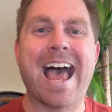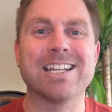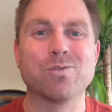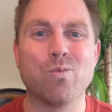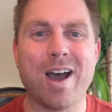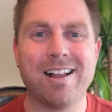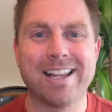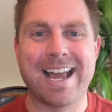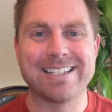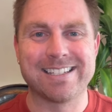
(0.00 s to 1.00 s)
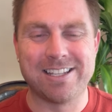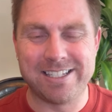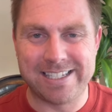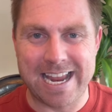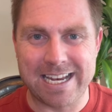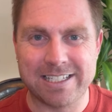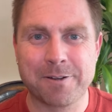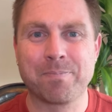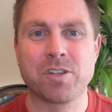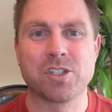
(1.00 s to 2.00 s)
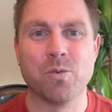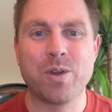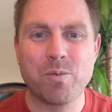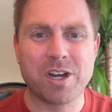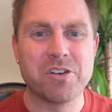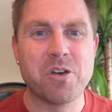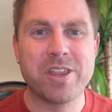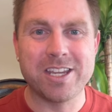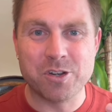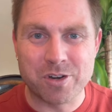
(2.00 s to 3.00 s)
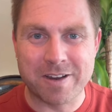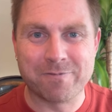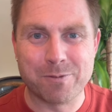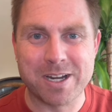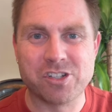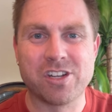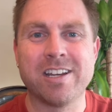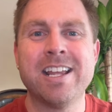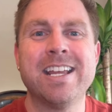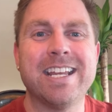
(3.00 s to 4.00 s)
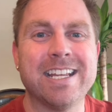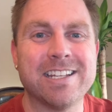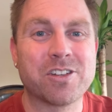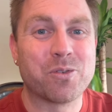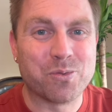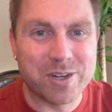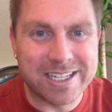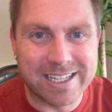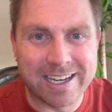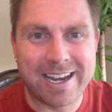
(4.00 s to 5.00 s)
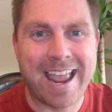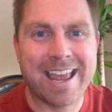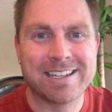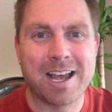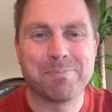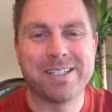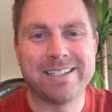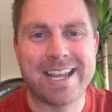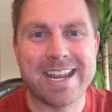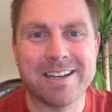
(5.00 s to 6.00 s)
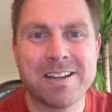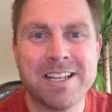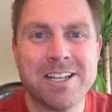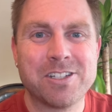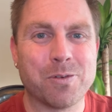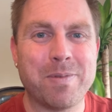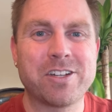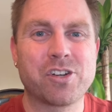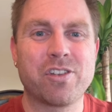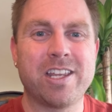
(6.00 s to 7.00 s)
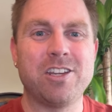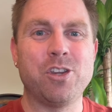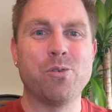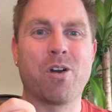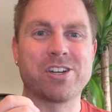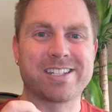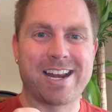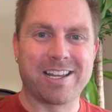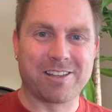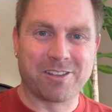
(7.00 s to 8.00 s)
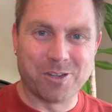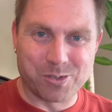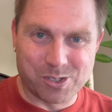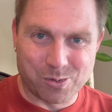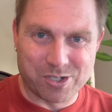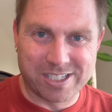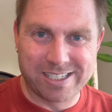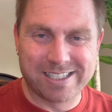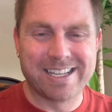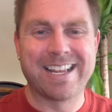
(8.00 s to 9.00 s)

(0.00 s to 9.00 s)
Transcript: as well as the date. So we want to know that your information is recent and up to date. So make sure that you are citing those sources